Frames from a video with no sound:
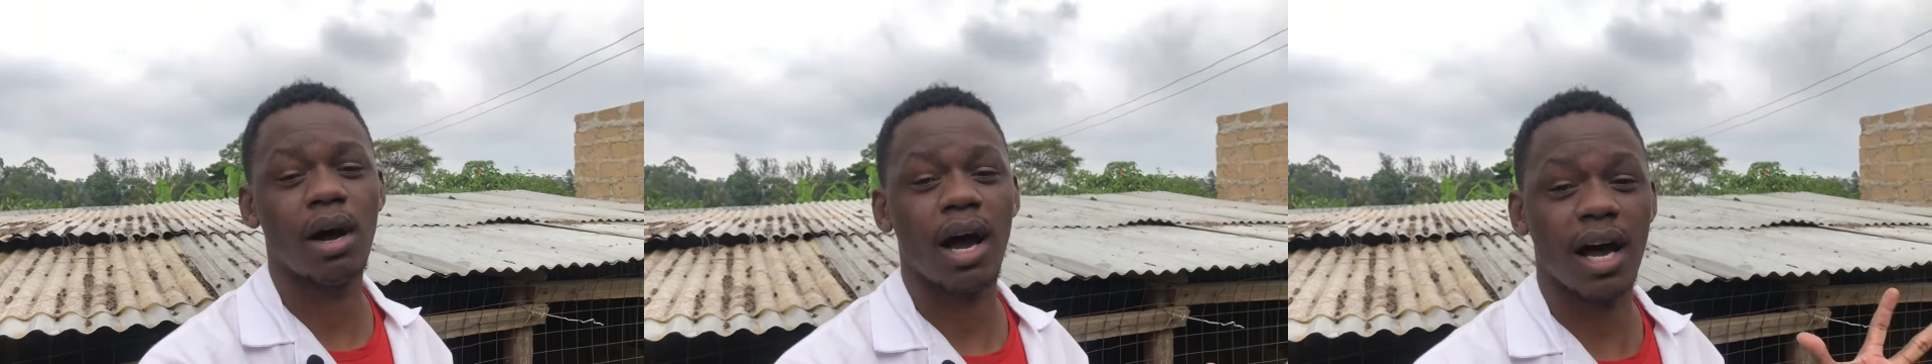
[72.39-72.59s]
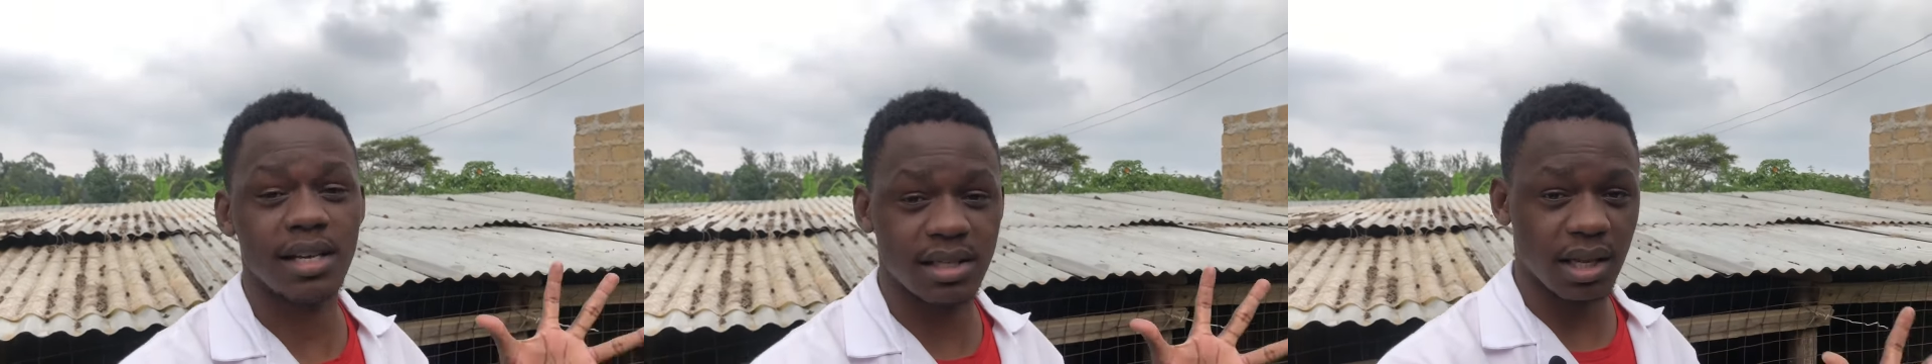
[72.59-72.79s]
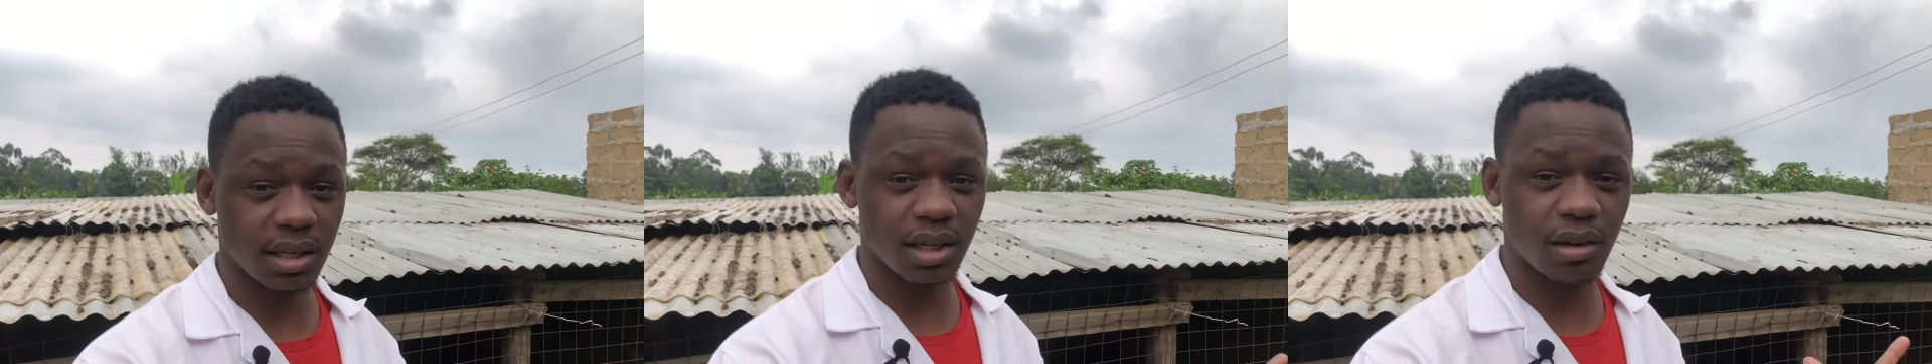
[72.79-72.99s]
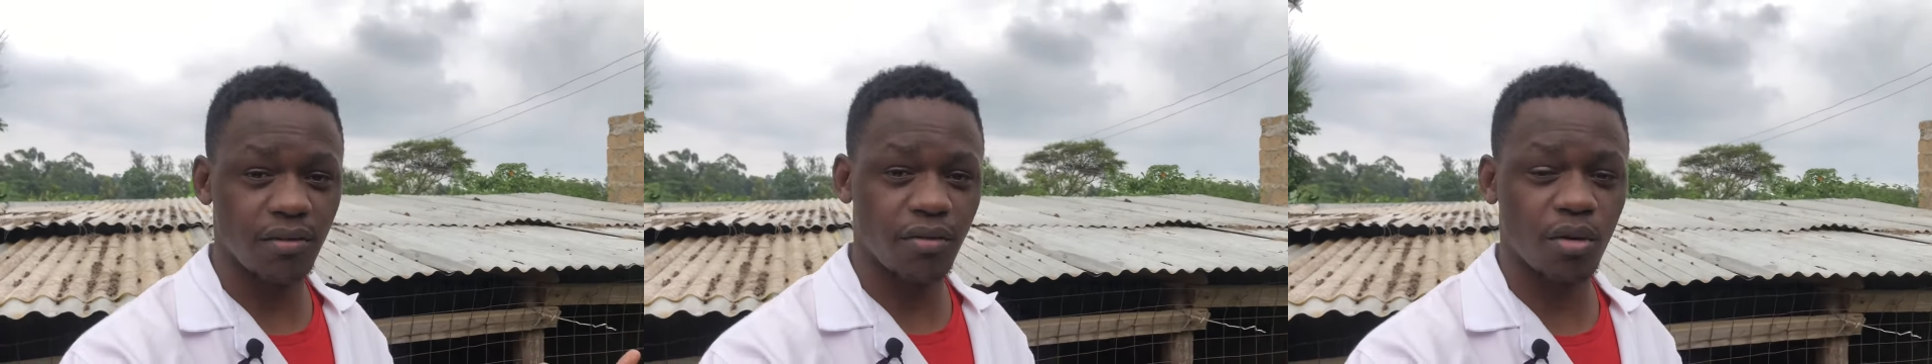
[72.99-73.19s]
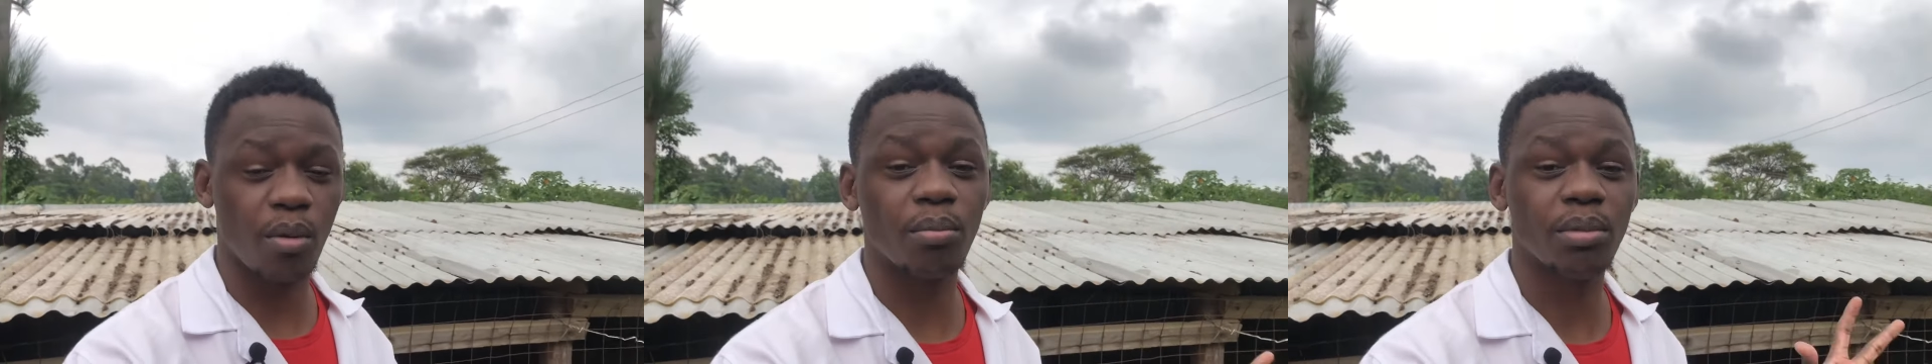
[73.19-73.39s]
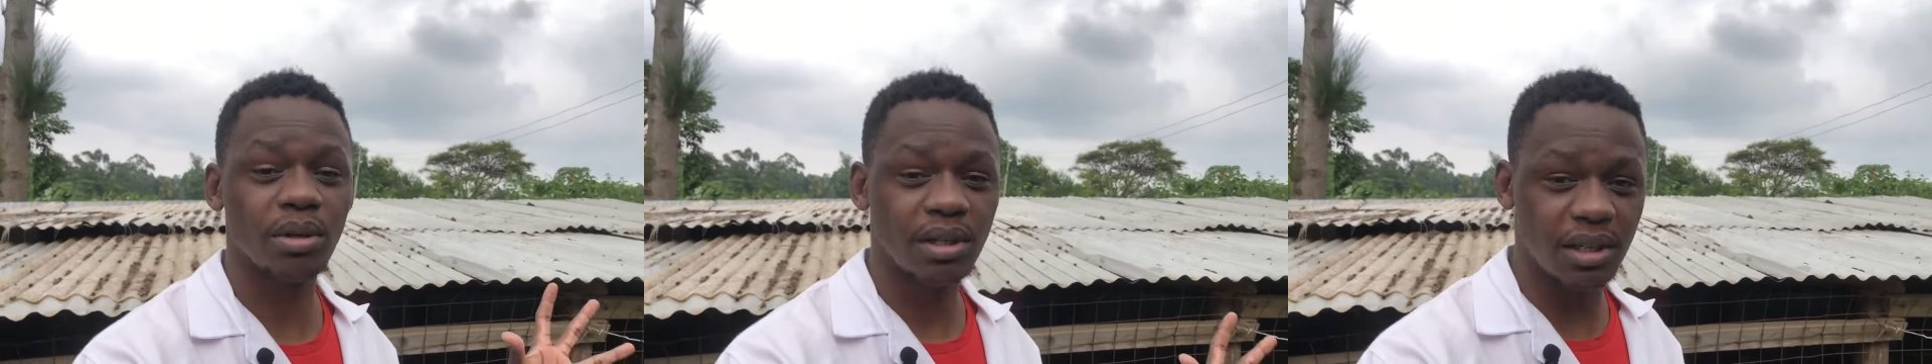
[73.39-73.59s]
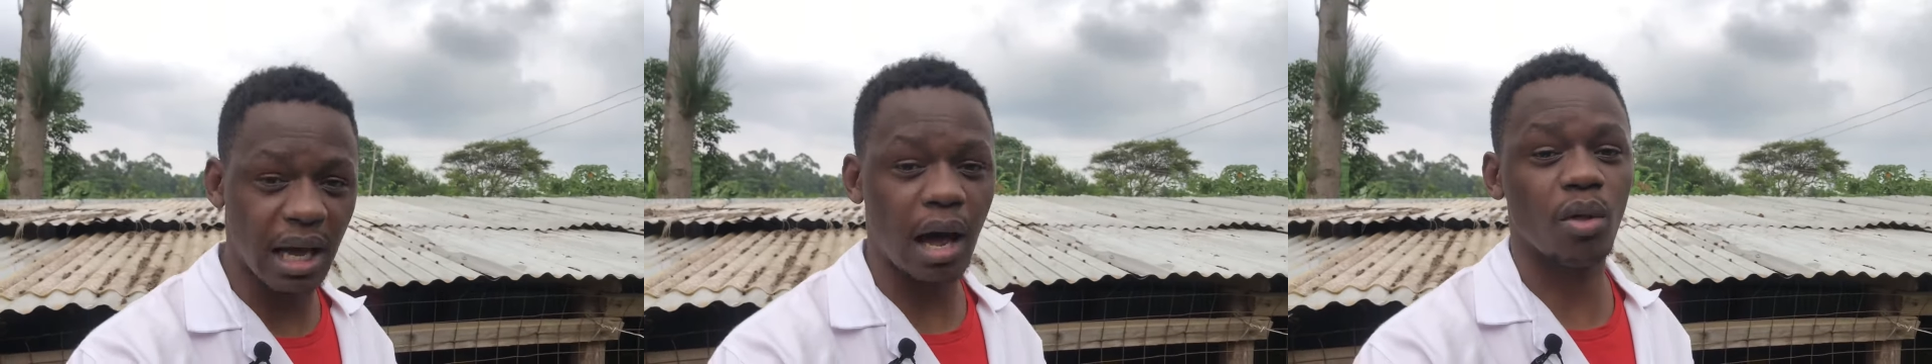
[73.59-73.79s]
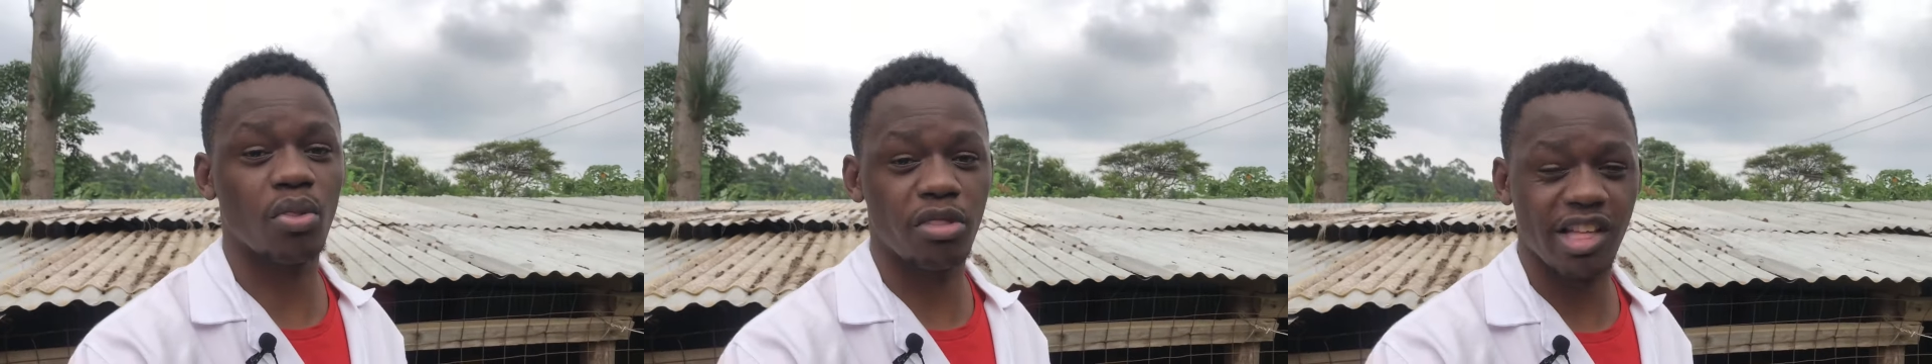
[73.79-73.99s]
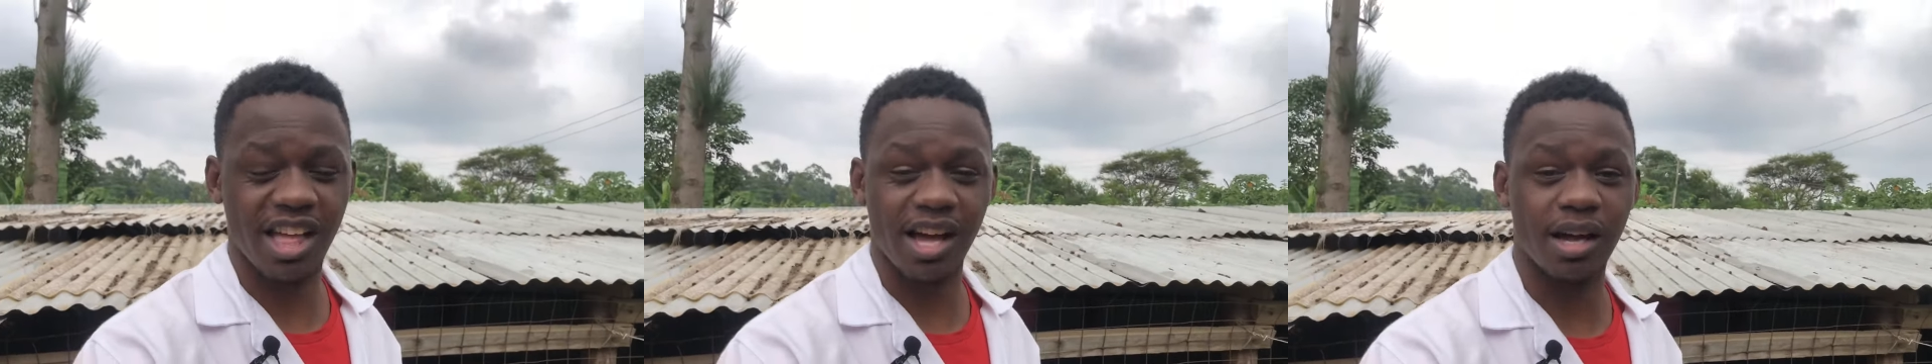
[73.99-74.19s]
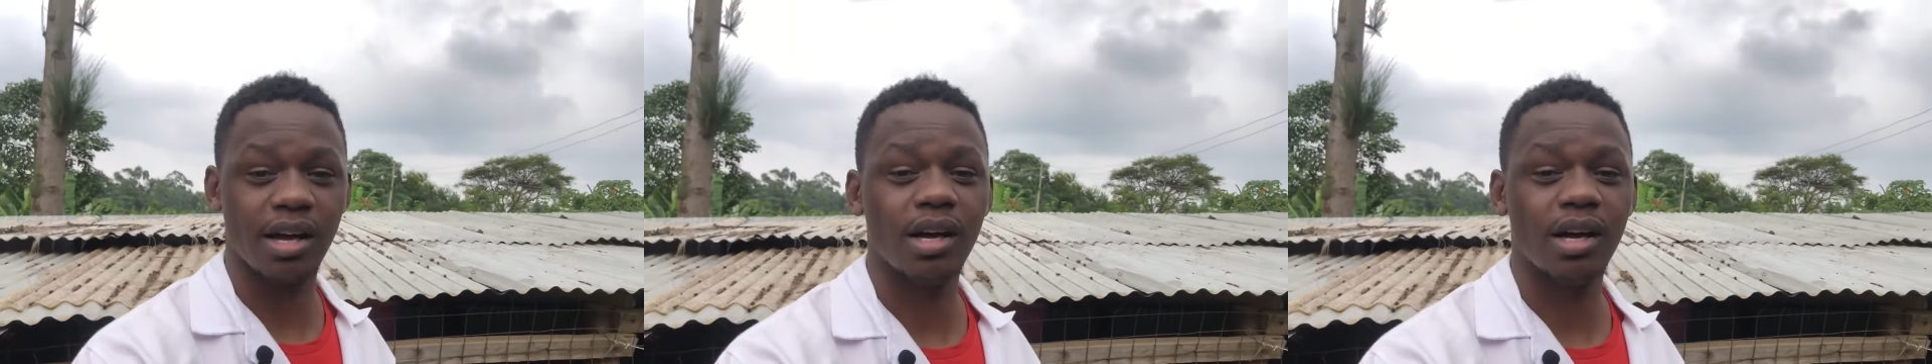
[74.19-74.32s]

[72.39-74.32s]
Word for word: i started from down there